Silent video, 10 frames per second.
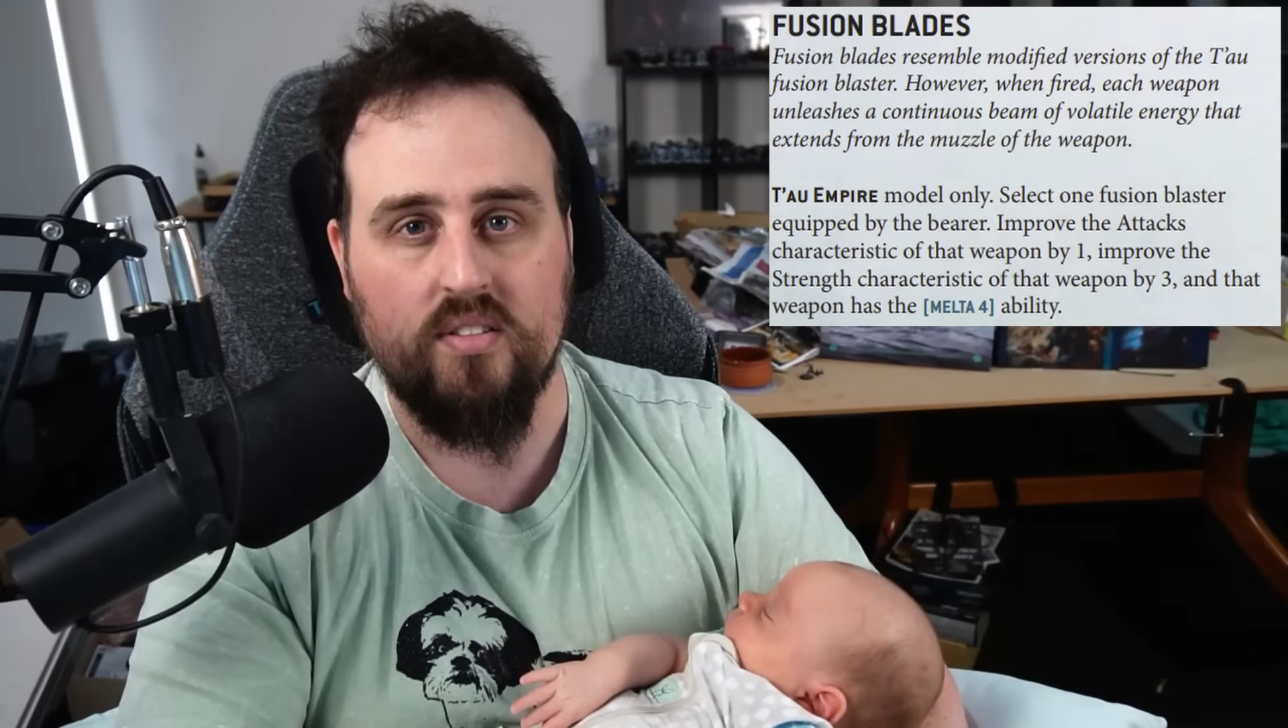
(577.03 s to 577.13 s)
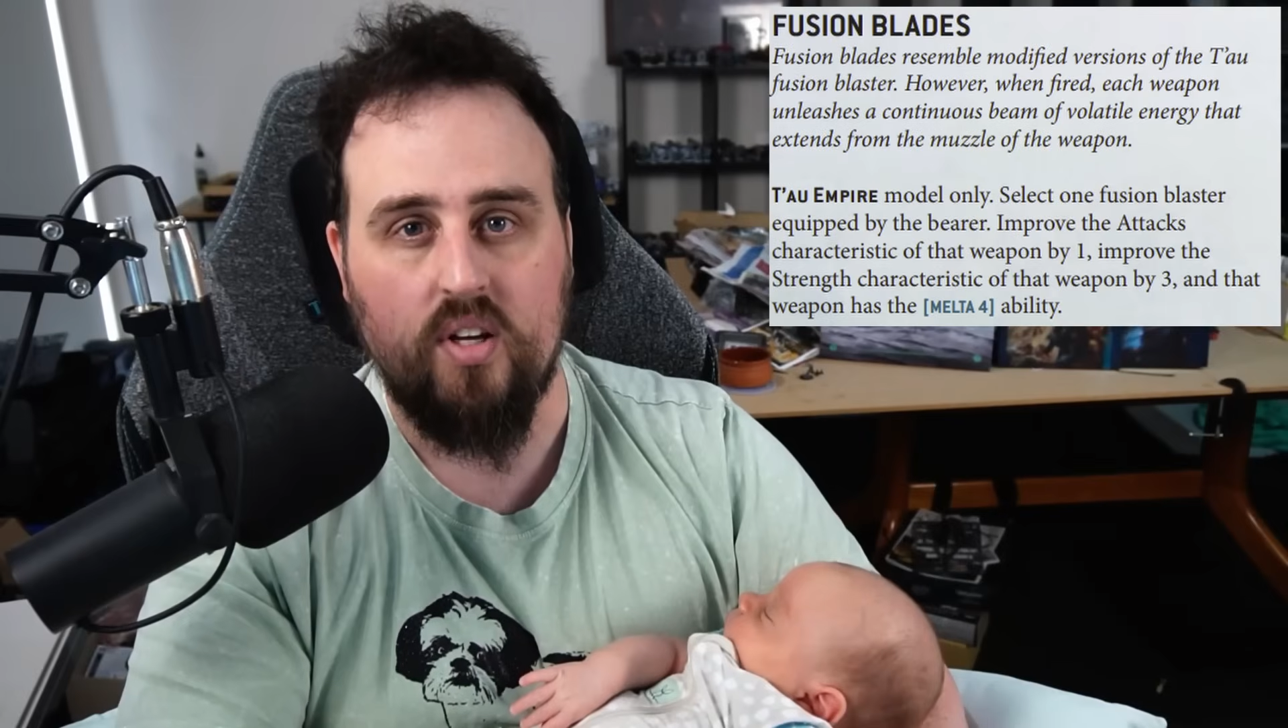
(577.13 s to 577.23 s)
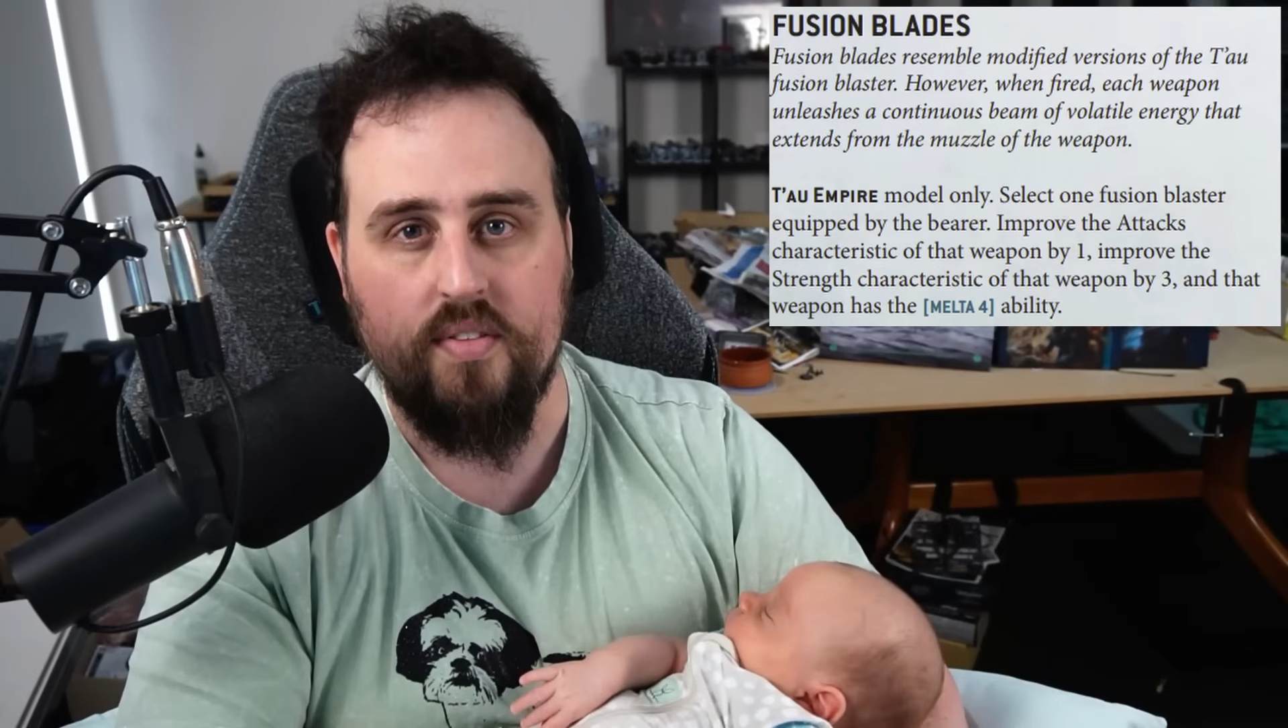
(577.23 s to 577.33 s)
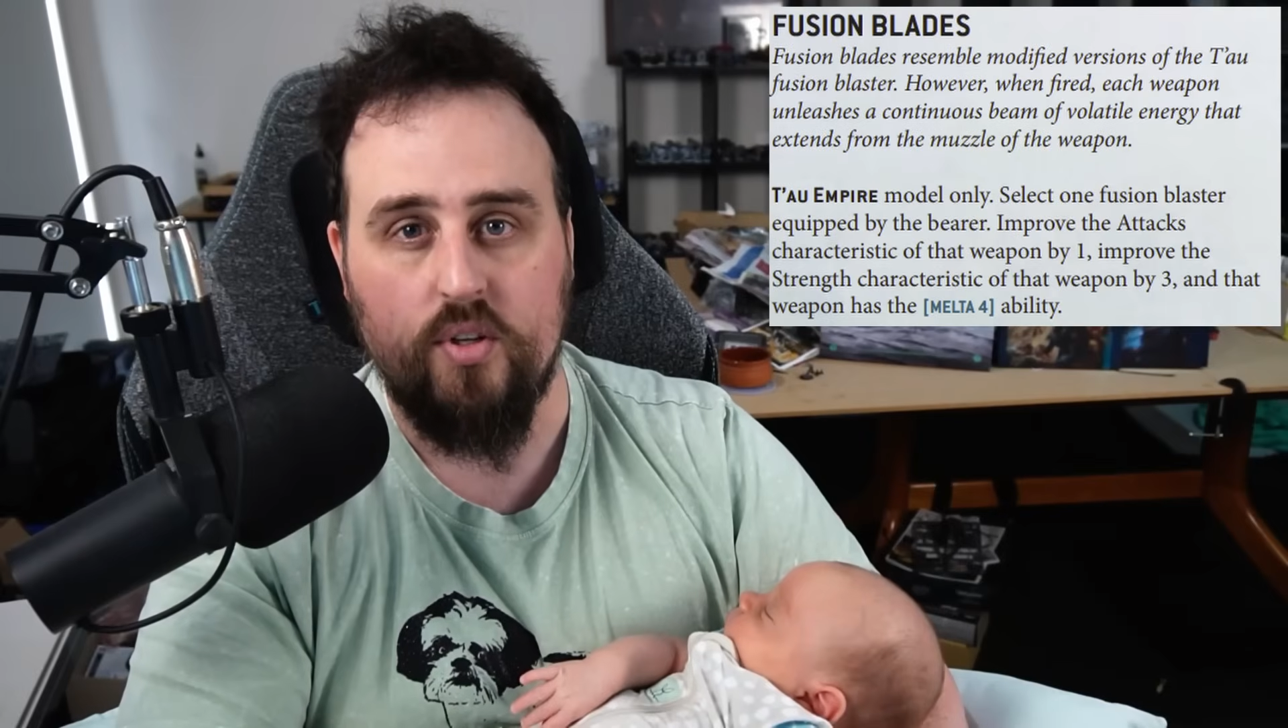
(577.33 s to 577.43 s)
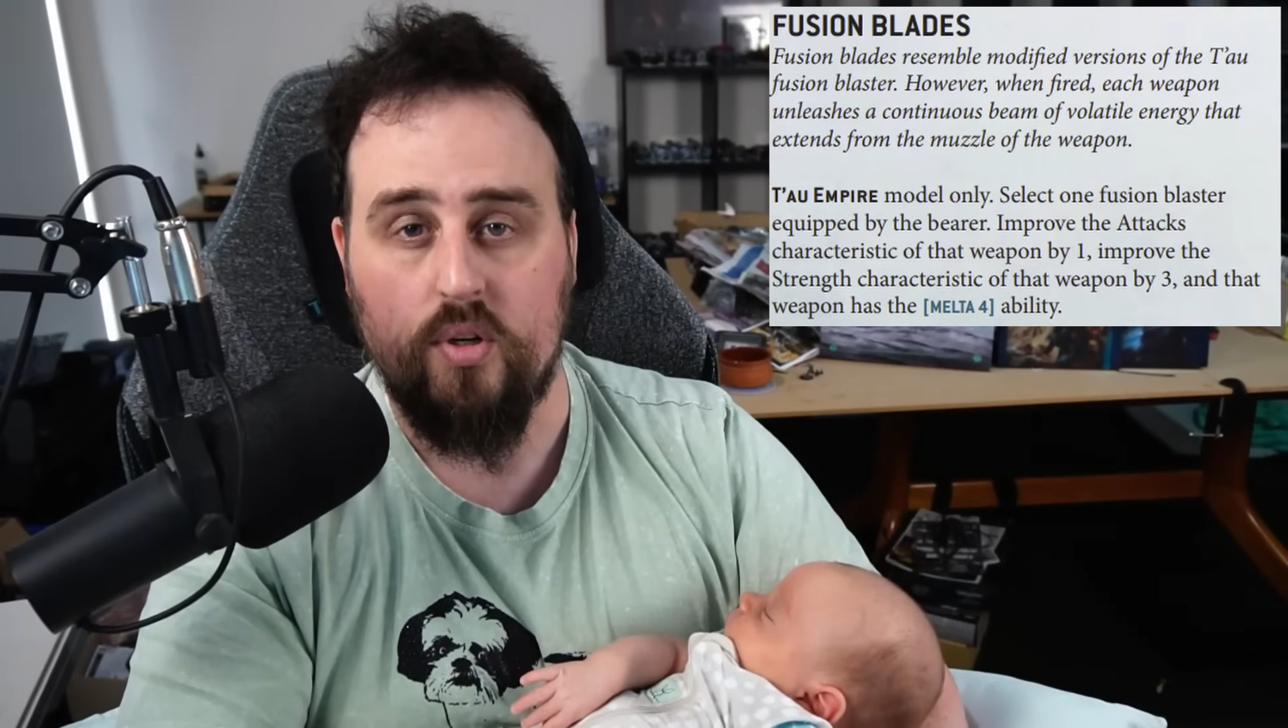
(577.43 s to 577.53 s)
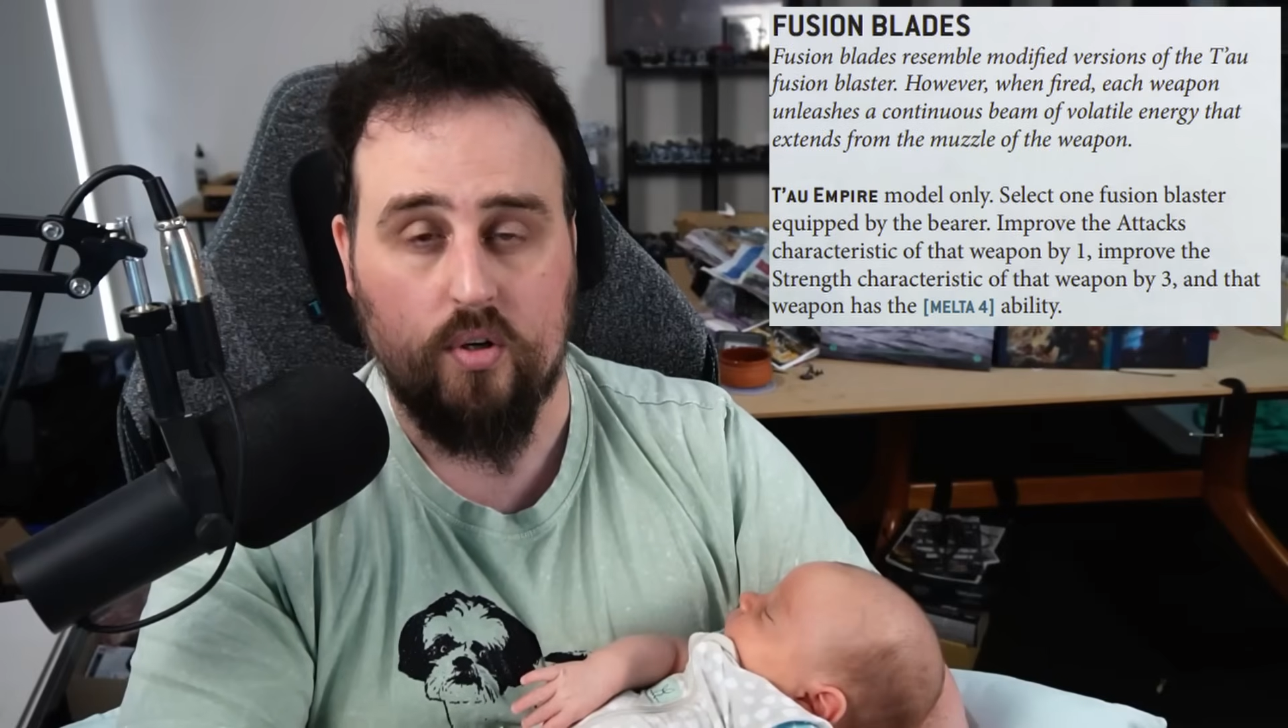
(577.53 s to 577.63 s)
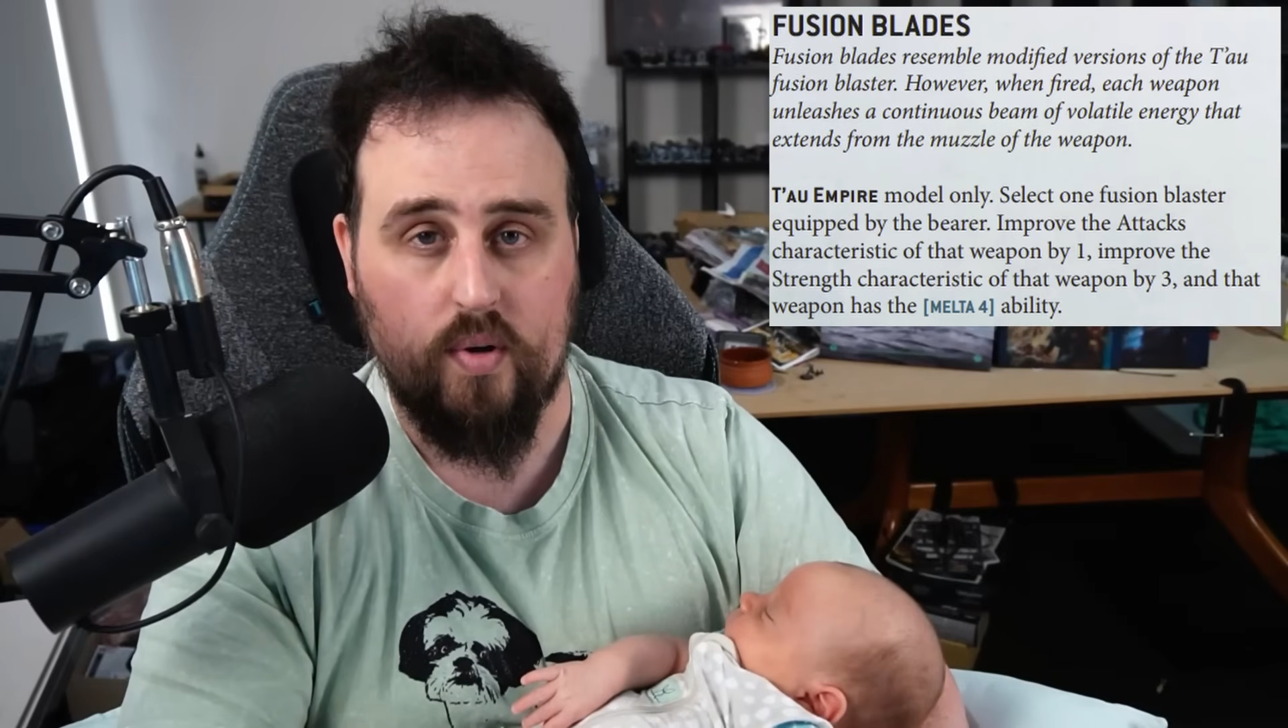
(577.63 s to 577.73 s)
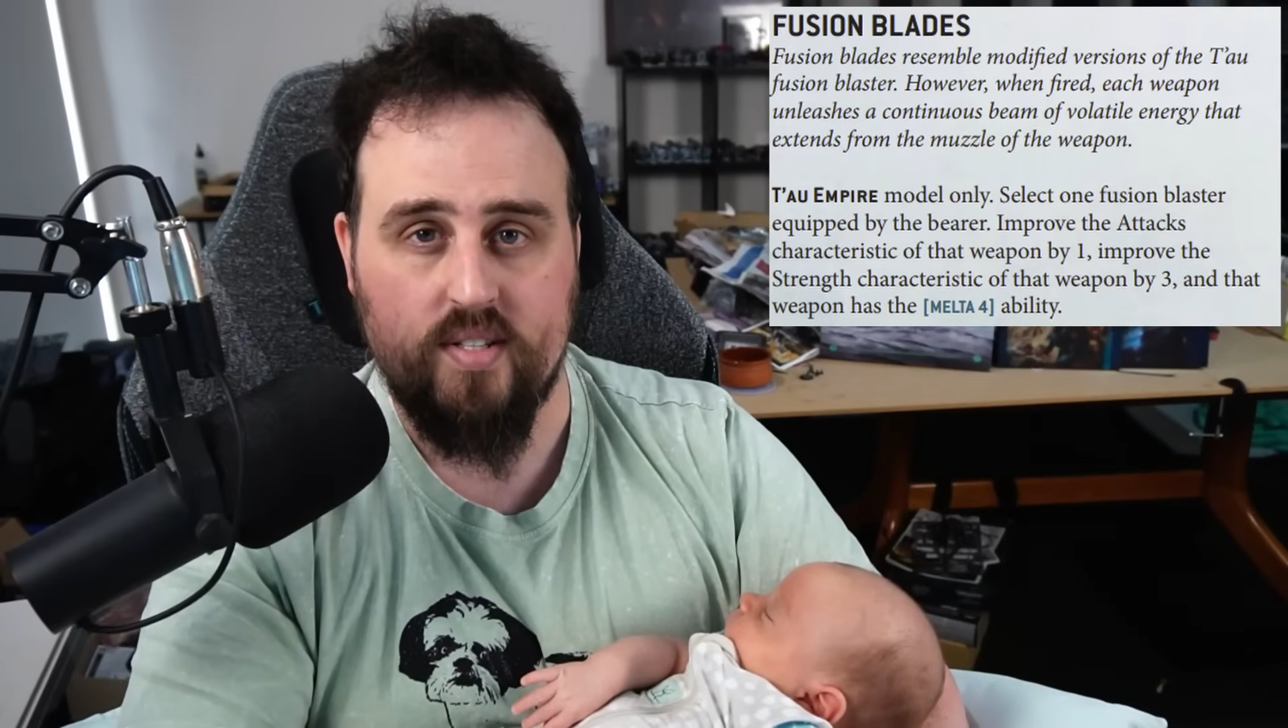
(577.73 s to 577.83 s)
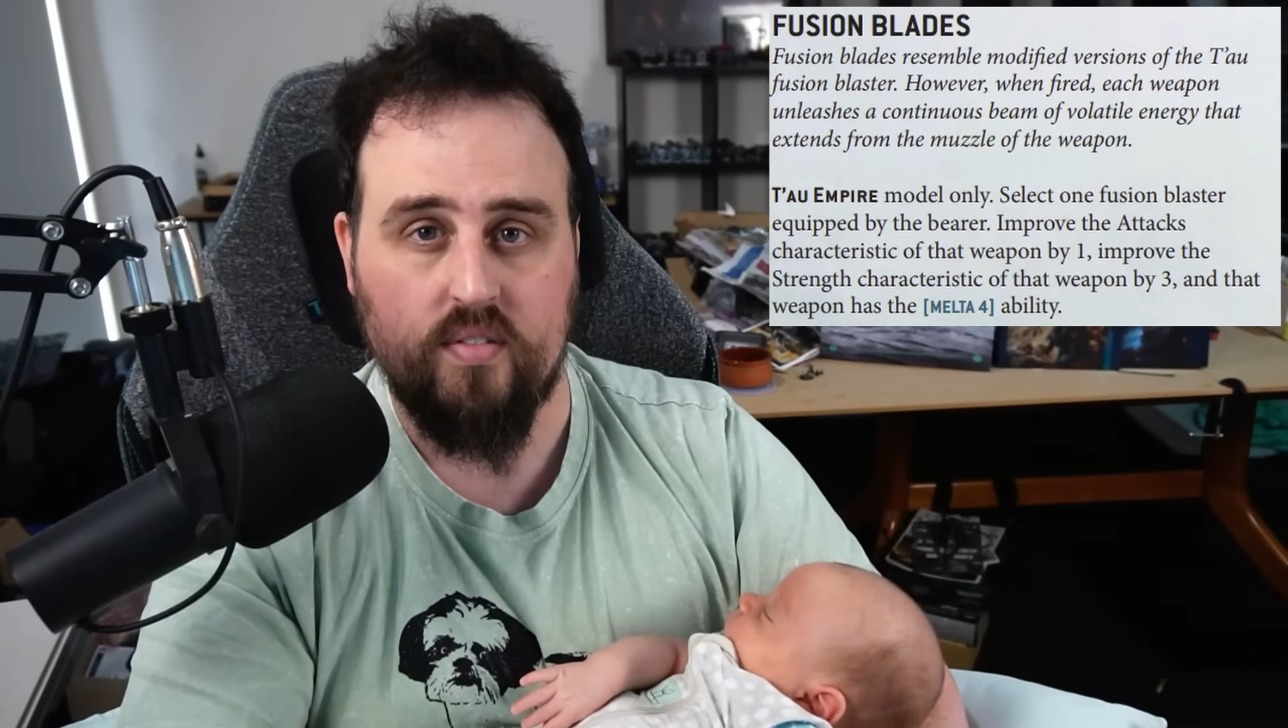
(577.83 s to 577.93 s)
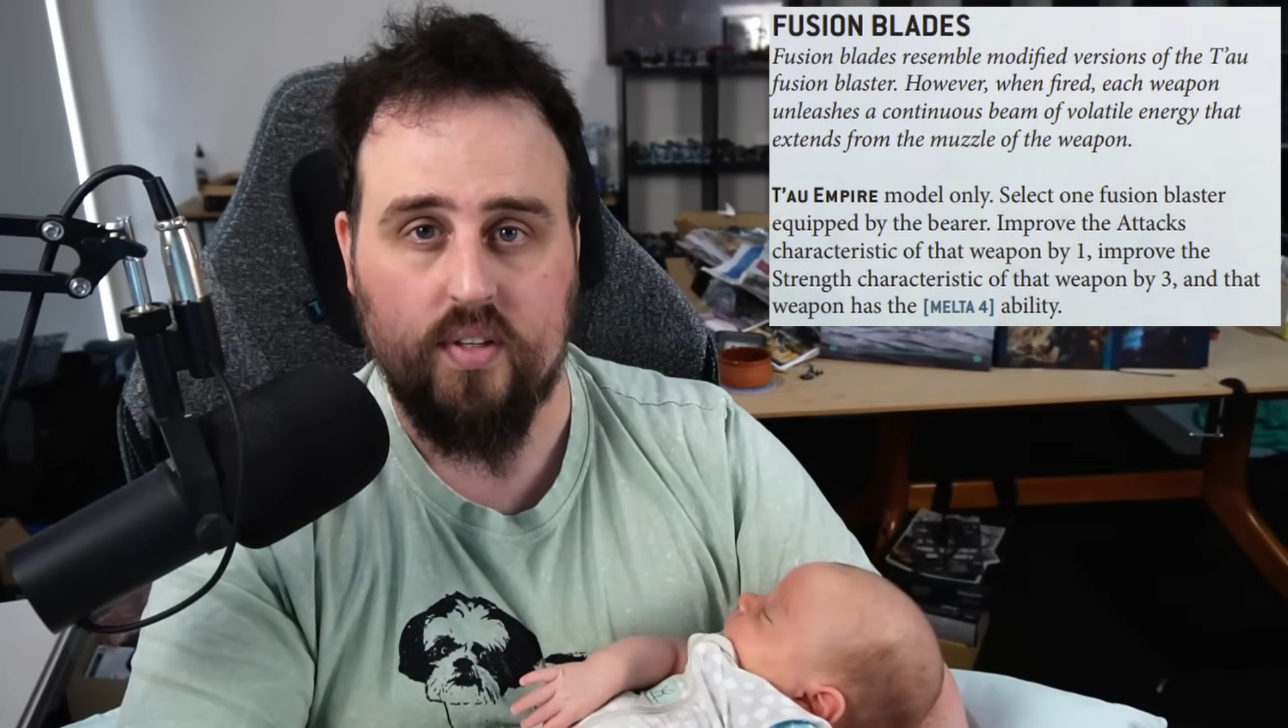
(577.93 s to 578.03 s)
Scythe unit
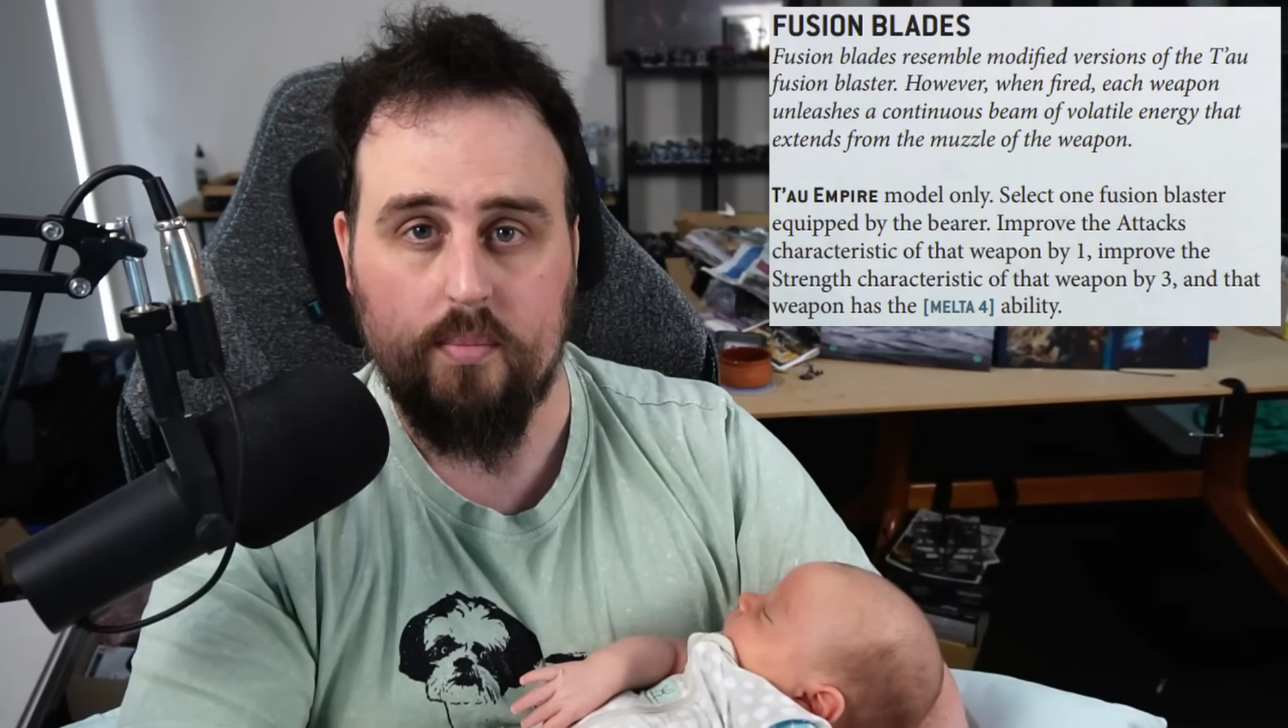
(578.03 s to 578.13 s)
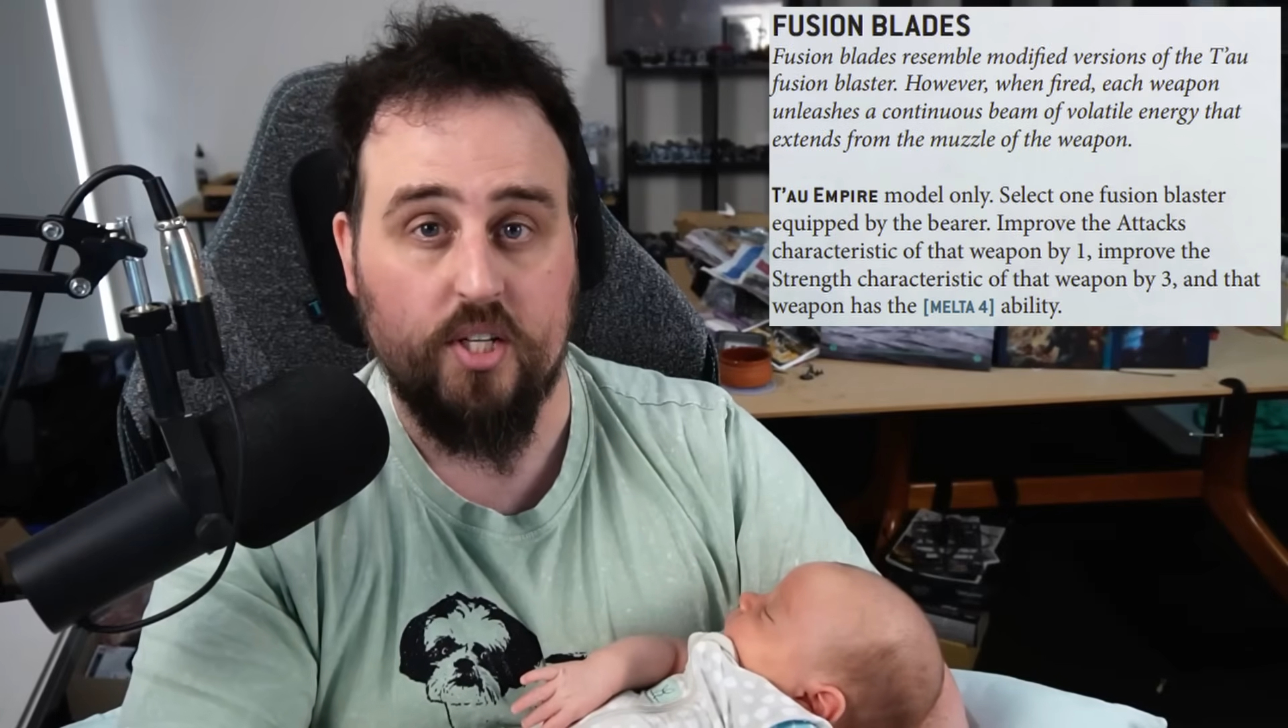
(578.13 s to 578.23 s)
aggressively